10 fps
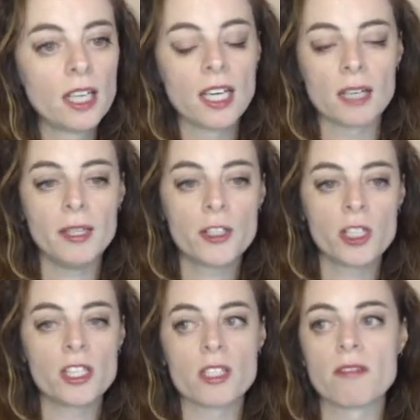and I'm
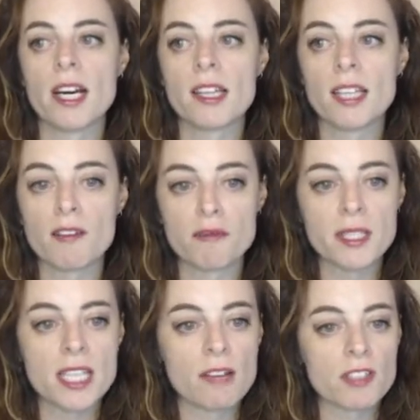literally just writing that for
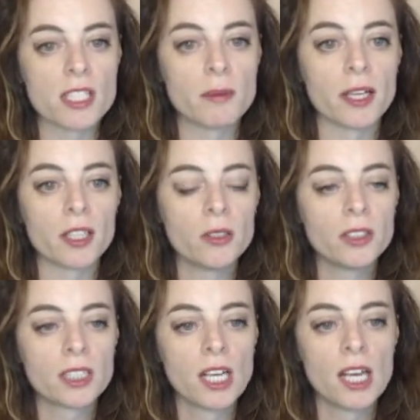myself to see where it
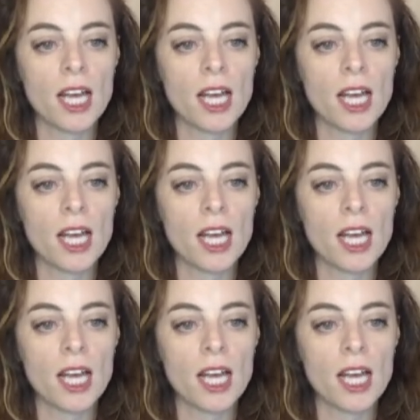goes.